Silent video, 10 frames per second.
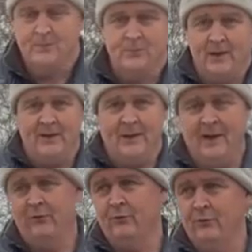It
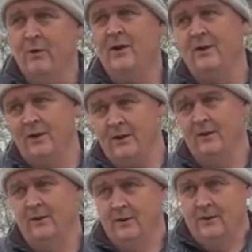hasn't
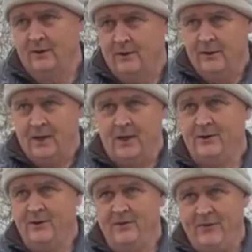really had
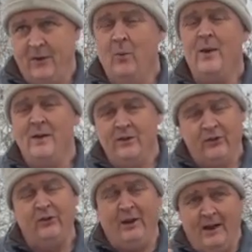any effect. We
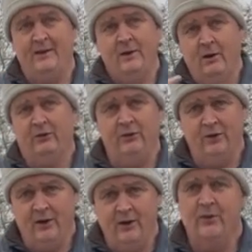just had last
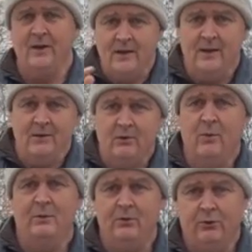year, the year that
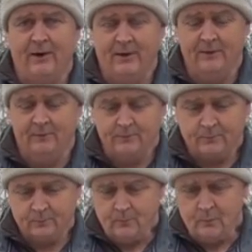we were dreading
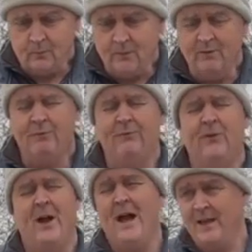
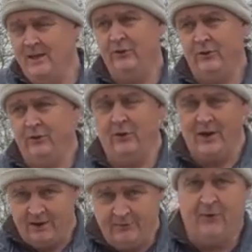for ages, that
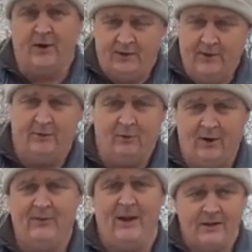had finally
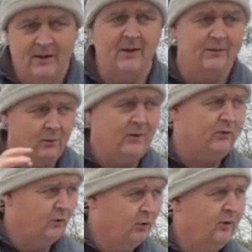arrived. That year that we
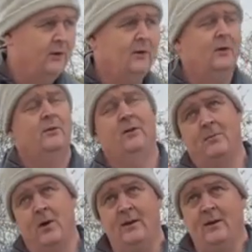thought that
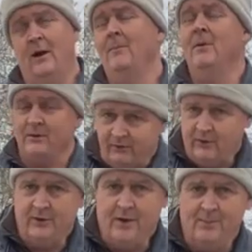might come,
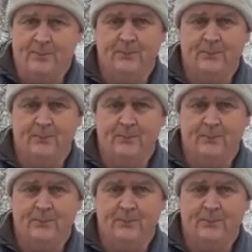did come.